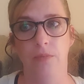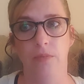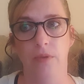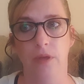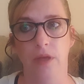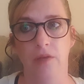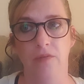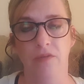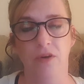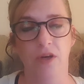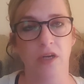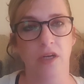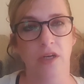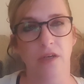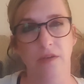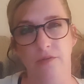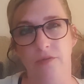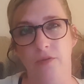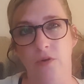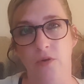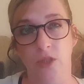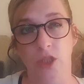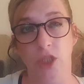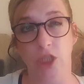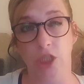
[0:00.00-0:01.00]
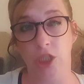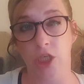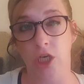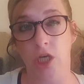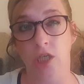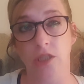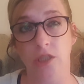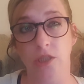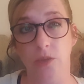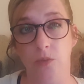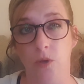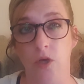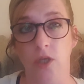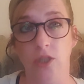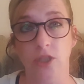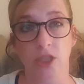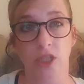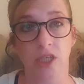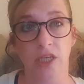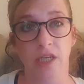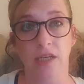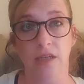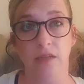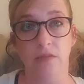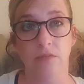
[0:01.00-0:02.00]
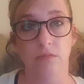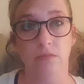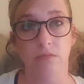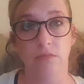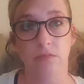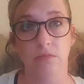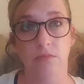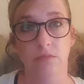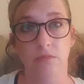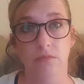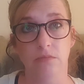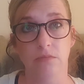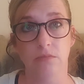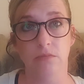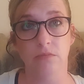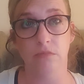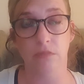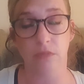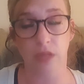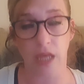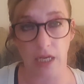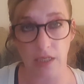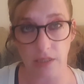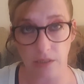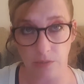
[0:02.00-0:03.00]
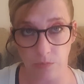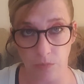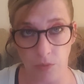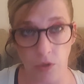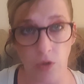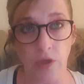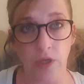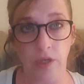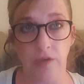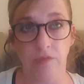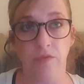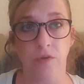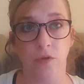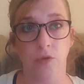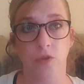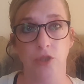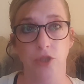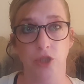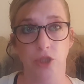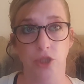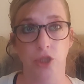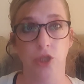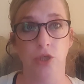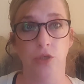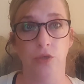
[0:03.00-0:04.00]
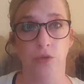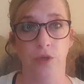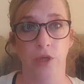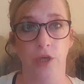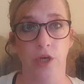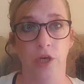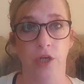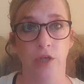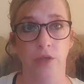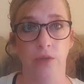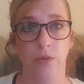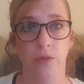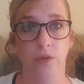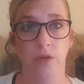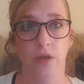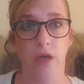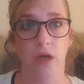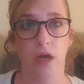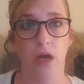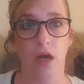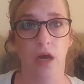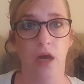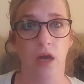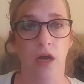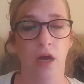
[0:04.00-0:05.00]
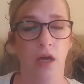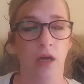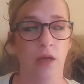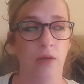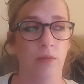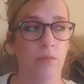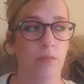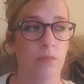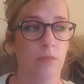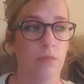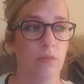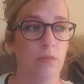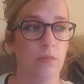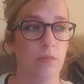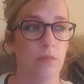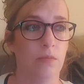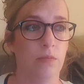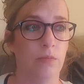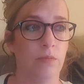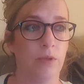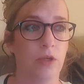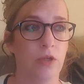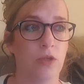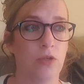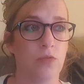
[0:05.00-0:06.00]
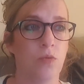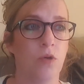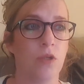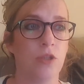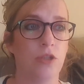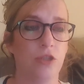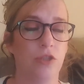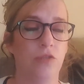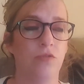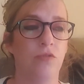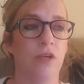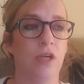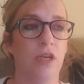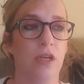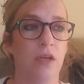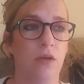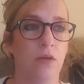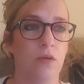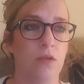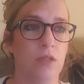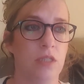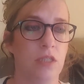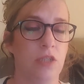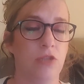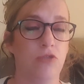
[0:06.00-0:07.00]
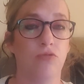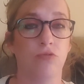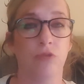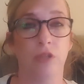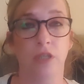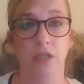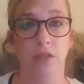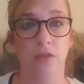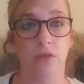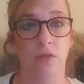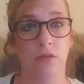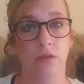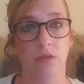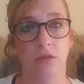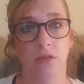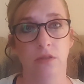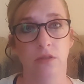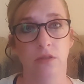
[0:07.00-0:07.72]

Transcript: if I can advise you not to watch it, that's my advice to you. Because once you realise it's real,